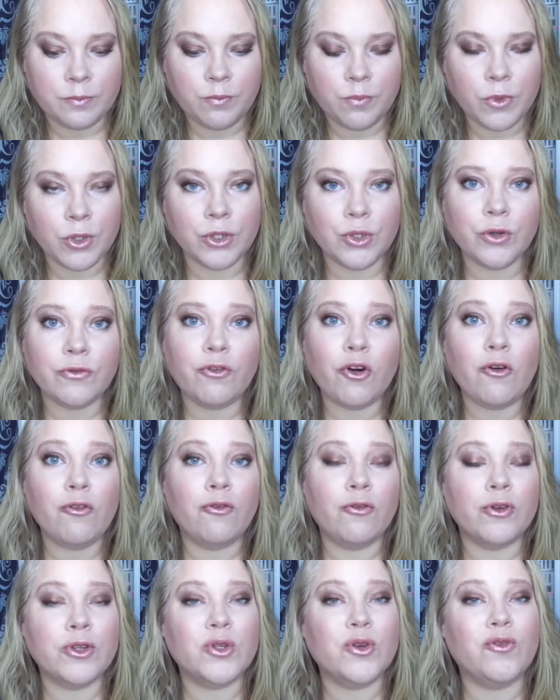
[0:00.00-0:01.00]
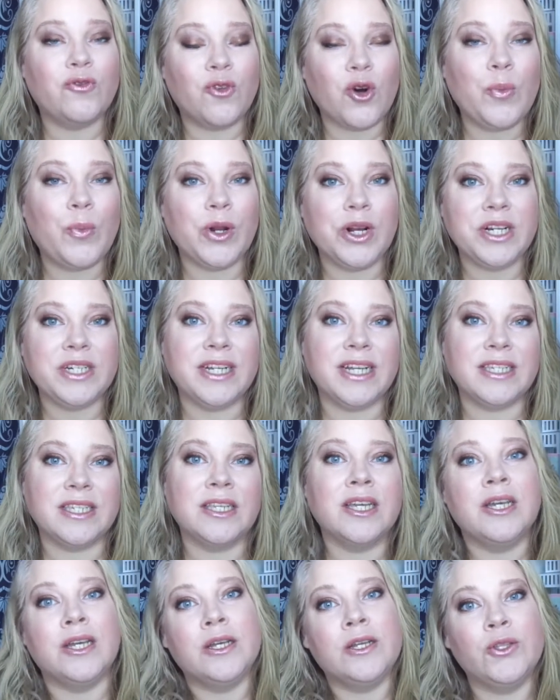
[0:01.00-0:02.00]
So 4 polishes
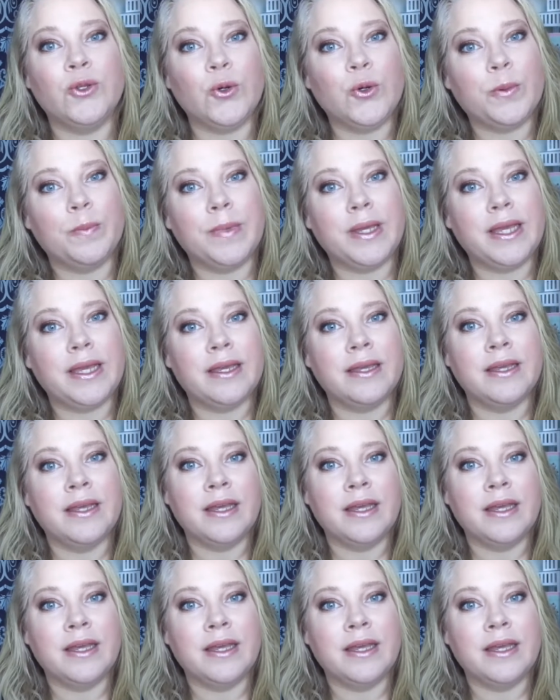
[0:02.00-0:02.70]
took me